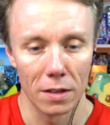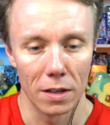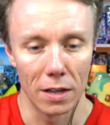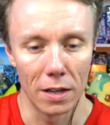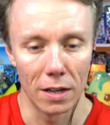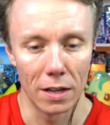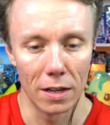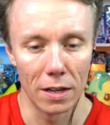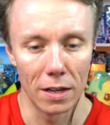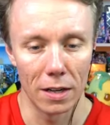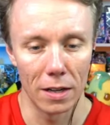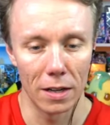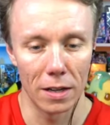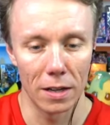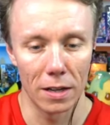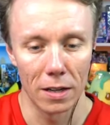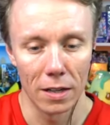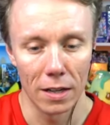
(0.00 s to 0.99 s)

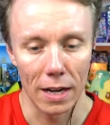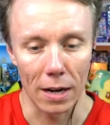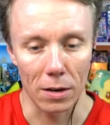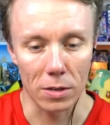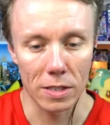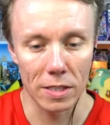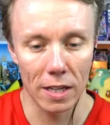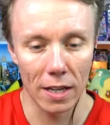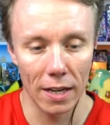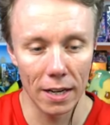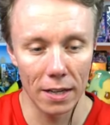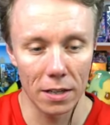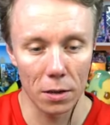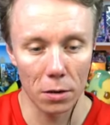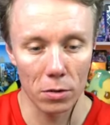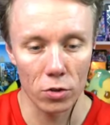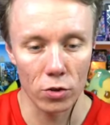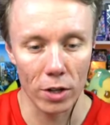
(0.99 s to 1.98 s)
Uh, outside.
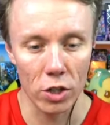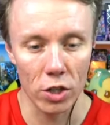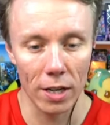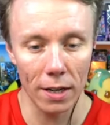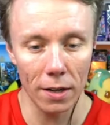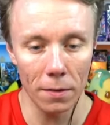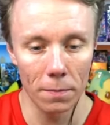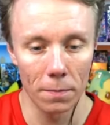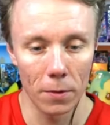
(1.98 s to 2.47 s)
Is there a trash can?